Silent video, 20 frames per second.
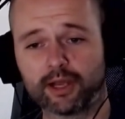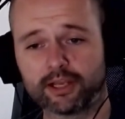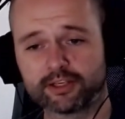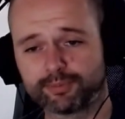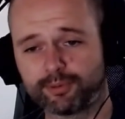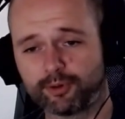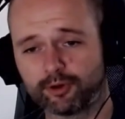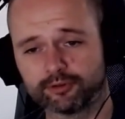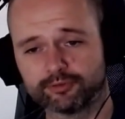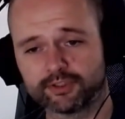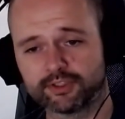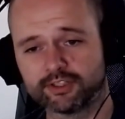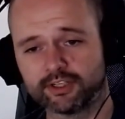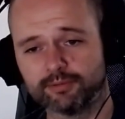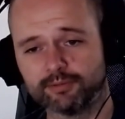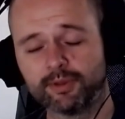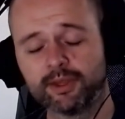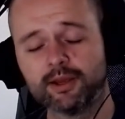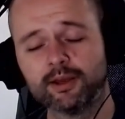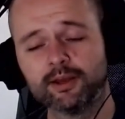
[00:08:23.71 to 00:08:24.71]
as part of a
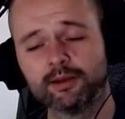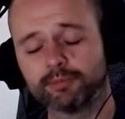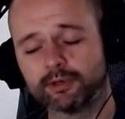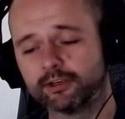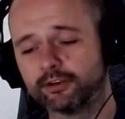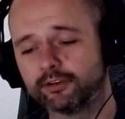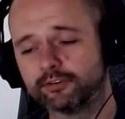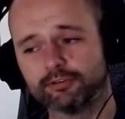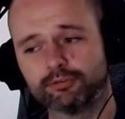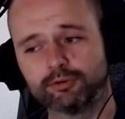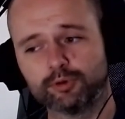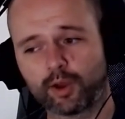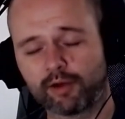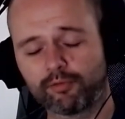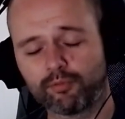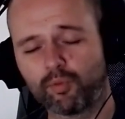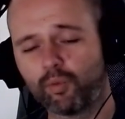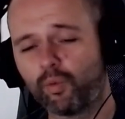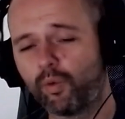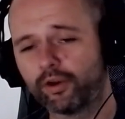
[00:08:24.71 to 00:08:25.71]
team because if you
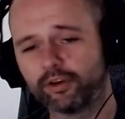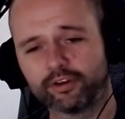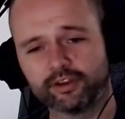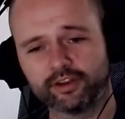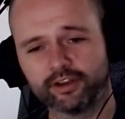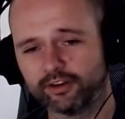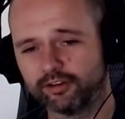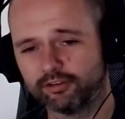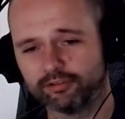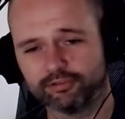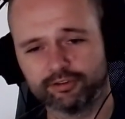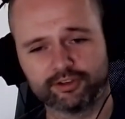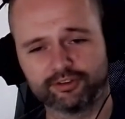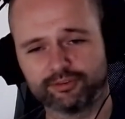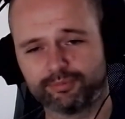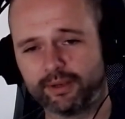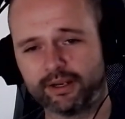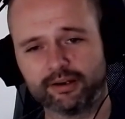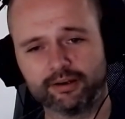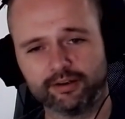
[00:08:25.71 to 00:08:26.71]
have one year of
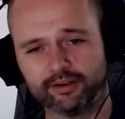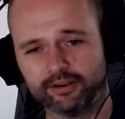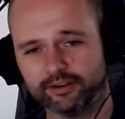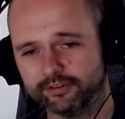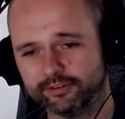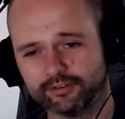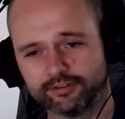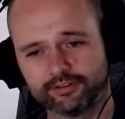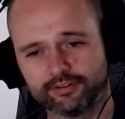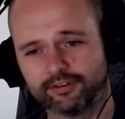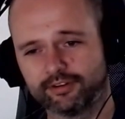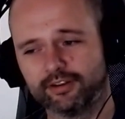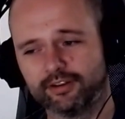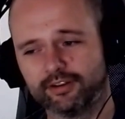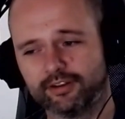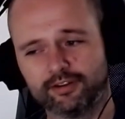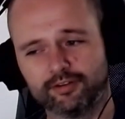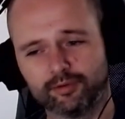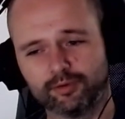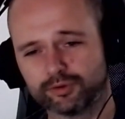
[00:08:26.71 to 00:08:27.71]
experience
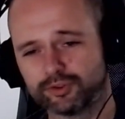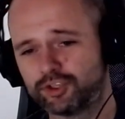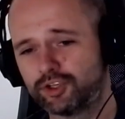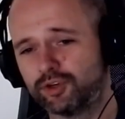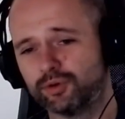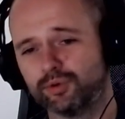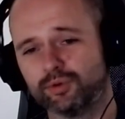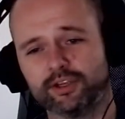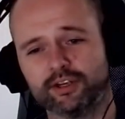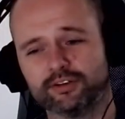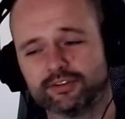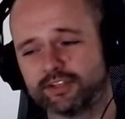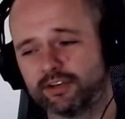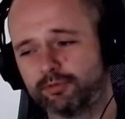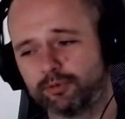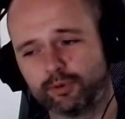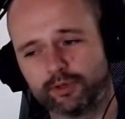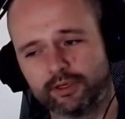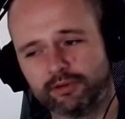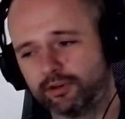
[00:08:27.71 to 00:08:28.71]
or two years I
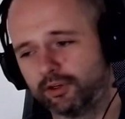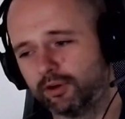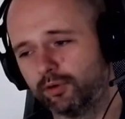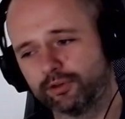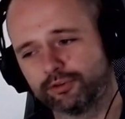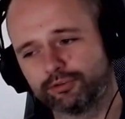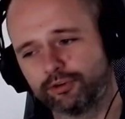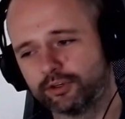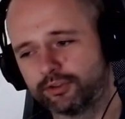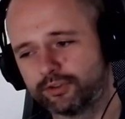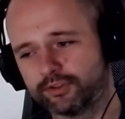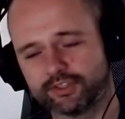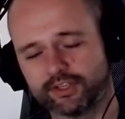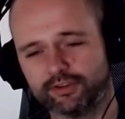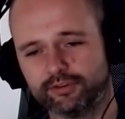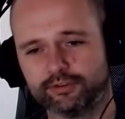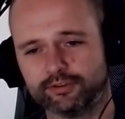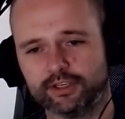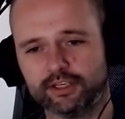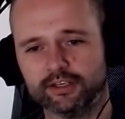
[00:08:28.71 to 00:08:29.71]
would even go as far to
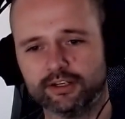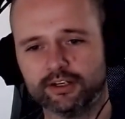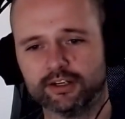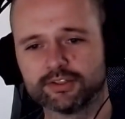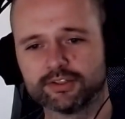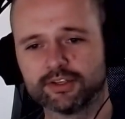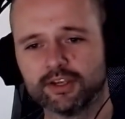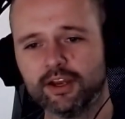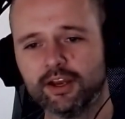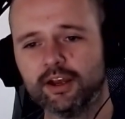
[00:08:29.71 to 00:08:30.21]
say three years